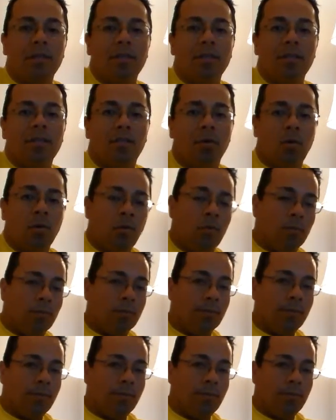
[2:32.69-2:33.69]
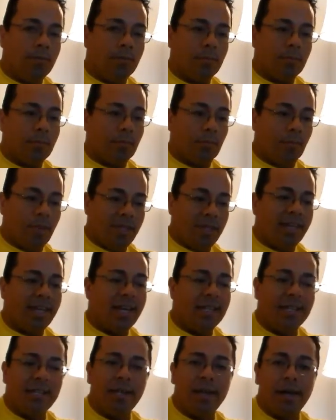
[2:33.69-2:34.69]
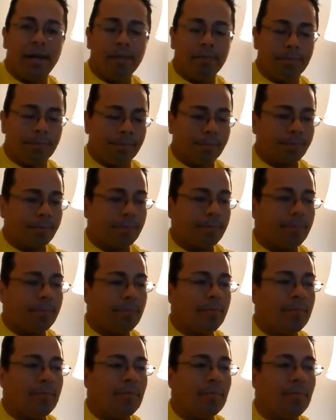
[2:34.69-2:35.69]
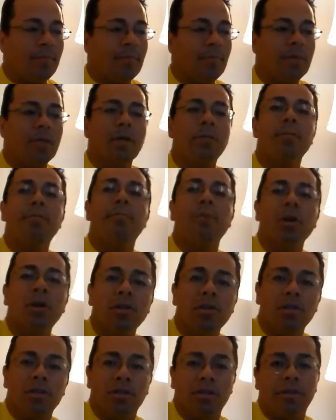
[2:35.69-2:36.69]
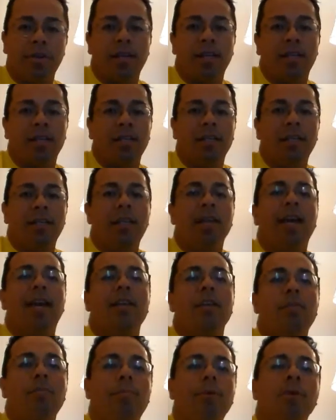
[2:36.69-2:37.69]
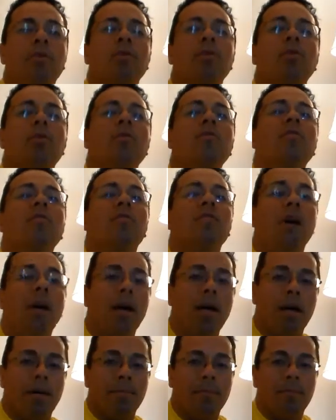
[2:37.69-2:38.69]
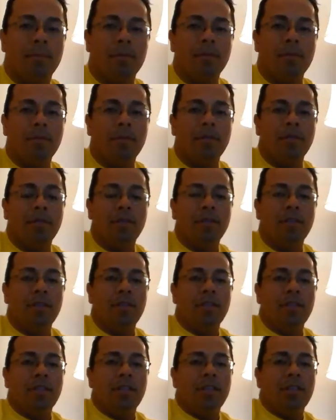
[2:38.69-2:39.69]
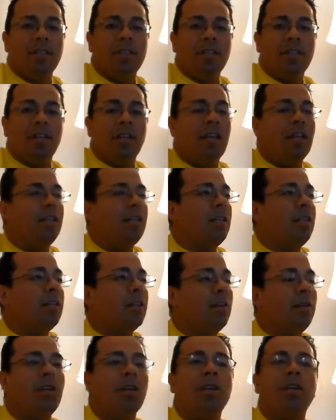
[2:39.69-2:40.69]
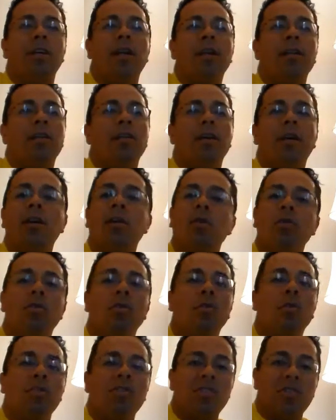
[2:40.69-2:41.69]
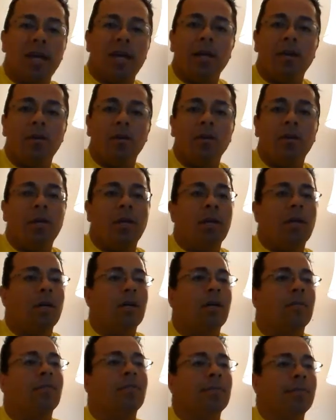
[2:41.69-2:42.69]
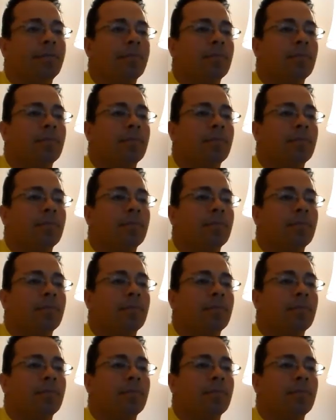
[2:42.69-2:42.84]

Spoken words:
So with that said, build your strength, and you build it over time. You can go through a cycle of